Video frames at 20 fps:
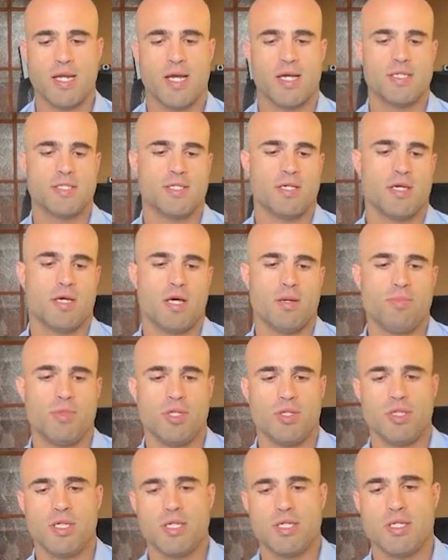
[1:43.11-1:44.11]
has a $1
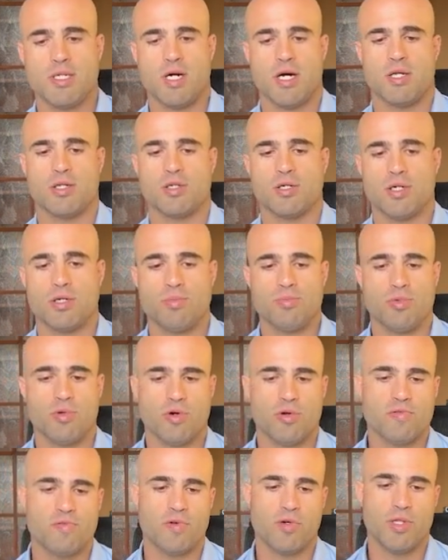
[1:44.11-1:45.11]
million
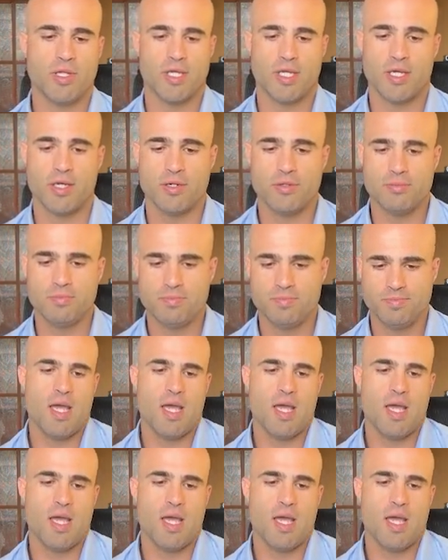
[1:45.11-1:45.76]
portfolio.